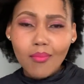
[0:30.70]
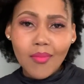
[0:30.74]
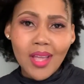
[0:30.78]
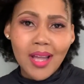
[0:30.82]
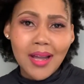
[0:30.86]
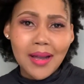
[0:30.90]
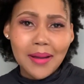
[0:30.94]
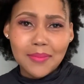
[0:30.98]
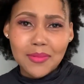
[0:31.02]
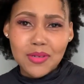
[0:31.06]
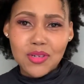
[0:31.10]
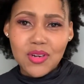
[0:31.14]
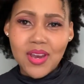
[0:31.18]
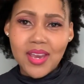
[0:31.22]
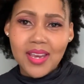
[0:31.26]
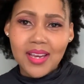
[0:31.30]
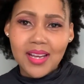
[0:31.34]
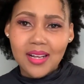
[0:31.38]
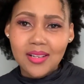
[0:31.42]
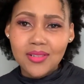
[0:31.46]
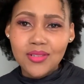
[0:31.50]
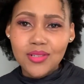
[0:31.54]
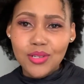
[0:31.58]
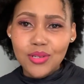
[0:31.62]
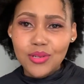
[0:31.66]
I'm trying
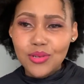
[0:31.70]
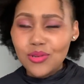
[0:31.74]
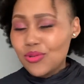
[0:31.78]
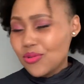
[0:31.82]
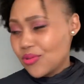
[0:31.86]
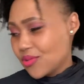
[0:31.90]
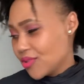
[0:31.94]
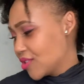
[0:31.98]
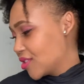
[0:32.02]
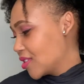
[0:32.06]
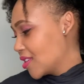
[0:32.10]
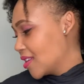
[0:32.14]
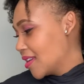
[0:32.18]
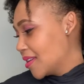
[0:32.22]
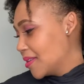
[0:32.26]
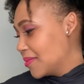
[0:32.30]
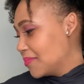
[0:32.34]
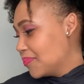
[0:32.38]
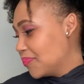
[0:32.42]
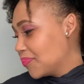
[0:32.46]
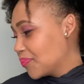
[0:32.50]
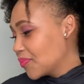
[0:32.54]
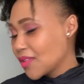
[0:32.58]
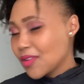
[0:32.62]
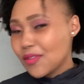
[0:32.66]
out a new rosé
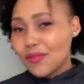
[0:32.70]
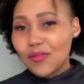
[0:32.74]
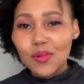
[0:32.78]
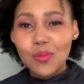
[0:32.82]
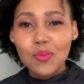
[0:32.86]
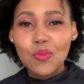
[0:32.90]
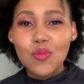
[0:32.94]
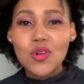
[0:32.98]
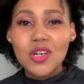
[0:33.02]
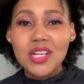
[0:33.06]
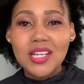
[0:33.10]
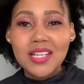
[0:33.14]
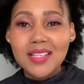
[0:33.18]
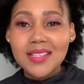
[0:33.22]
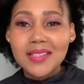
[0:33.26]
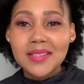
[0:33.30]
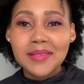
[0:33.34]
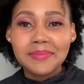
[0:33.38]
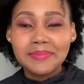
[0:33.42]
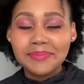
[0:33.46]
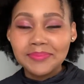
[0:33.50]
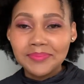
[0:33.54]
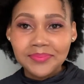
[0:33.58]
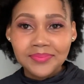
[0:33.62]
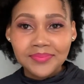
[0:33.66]
from Woolies.
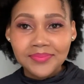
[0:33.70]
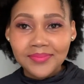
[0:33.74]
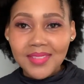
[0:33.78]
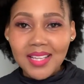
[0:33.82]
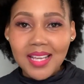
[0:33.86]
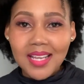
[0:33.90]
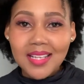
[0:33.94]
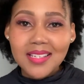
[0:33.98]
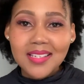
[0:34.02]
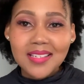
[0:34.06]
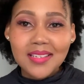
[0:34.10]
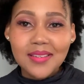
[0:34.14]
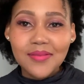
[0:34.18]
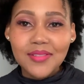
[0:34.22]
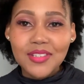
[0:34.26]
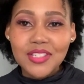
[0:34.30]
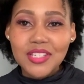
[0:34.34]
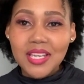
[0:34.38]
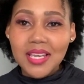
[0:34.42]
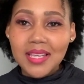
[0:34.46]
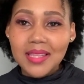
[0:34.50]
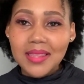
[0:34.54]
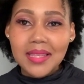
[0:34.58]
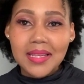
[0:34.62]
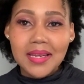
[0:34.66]
I didn't even
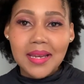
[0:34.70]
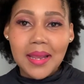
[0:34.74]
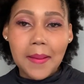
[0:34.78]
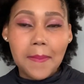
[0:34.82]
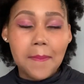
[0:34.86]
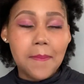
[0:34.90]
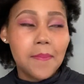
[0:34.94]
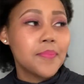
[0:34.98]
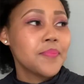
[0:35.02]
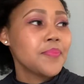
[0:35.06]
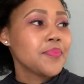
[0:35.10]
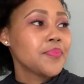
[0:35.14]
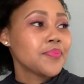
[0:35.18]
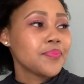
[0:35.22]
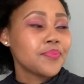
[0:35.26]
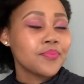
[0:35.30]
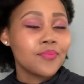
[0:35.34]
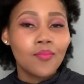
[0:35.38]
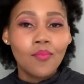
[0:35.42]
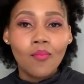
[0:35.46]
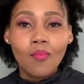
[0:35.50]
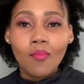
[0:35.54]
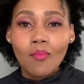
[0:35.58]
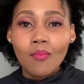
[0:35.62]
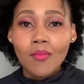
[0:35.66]
check the name,
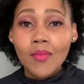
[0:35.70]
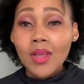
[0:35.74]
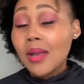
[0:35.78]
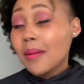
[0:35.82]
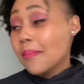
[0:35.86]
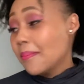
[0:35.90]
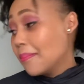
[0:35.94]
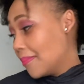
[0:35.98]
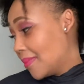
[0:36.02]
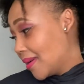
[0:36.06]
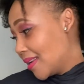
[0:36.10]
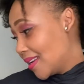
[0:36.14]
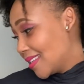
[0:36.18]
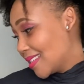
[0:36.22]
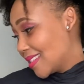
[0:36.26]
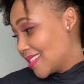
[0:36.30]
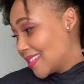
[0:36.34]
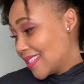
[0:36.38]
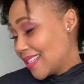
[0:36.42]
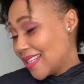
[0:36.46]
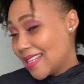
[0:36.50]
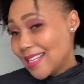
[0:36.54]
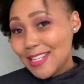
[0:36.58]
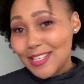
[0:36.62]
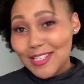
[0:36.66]
but it's
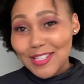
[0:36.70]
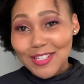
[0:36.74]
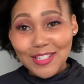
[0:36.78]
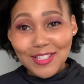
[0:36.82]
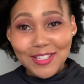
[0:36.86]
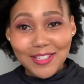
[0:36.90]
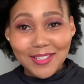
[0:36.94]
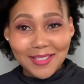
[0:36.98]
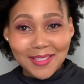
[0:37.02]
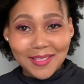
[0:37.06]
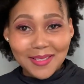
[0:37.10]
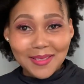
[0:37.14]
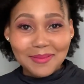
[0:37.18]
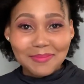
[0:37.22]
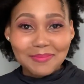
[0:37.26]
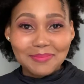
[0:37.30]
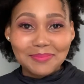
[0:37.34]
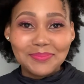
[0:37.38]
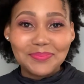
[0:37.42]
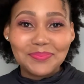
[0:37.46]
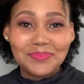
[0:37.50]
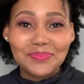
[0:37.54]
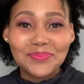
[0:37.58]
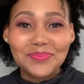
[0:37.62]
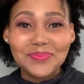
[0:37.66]
delicious.
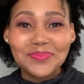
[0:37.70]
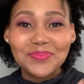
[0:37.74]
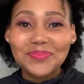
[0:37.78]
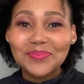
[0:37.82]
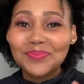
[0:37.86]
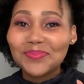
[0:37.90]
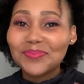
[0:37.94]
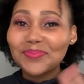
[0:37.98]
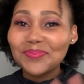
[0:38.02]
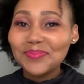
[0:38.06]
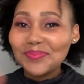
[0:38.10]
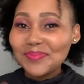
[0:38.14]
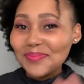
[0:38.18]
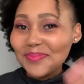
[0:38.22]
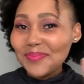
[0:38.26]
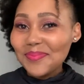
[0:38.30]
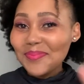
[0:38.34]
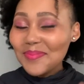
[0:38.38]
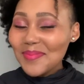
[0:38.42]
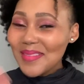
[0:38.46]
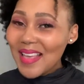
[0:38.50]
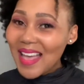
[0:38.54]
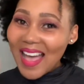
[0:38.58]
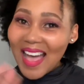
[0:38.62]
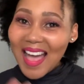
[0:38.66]

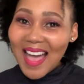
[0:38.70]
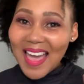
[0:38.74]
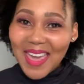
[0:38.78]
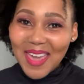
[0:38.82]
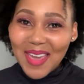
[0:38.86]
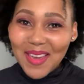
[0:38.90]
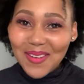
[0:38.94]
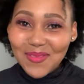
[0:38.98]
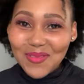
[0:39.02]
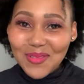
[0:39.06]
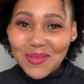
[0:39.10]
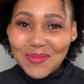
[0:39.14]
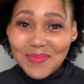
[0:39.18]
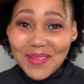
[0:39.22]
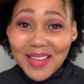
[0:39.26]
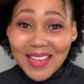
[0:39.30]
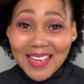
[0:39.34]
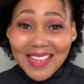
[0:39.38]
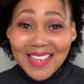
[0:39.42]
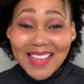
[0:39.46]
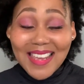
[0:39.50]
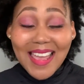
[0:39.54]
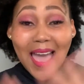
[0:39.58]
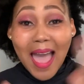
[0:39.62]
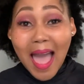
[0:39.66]
Hi
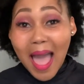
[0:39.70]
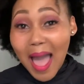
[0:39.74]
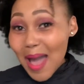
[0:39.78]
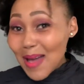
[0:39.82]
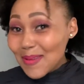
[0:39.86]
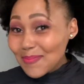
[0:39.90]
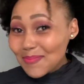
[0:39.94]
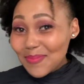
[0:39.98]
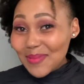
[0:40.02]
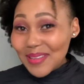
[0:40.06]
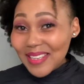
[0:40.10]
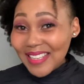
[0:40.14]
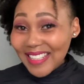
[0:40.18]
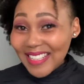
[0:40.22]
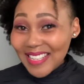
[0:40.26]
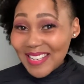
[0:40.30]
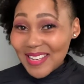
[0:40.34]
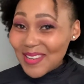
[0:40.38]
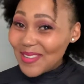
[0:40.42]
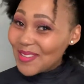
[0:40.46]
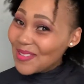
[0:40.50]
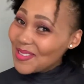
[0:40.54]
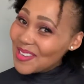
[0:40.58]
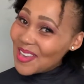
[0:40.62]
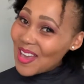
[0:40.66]
everybody, Happy
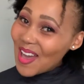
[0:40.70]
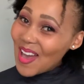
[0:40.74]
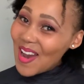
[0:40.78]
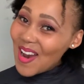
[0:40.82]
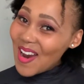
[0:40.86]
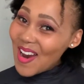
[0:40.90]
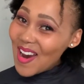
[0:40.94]
New Year!